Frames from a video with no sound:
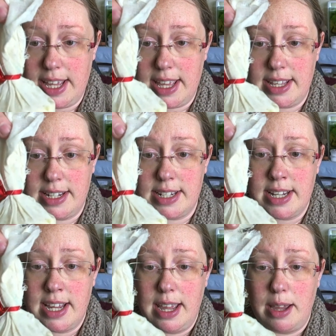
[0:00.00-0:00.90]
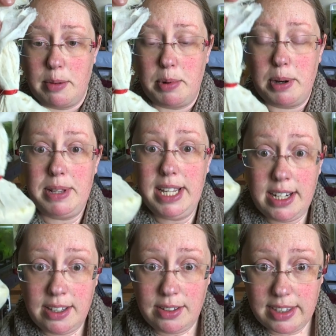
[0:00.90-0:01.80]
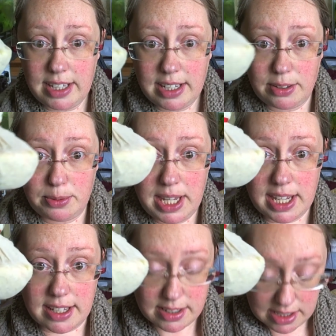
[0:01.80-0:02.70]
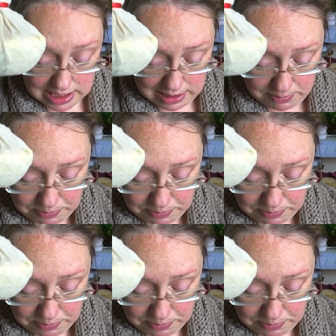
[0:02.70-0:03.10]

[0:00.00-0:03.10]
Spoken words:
and I'm probably going to use it next week actually.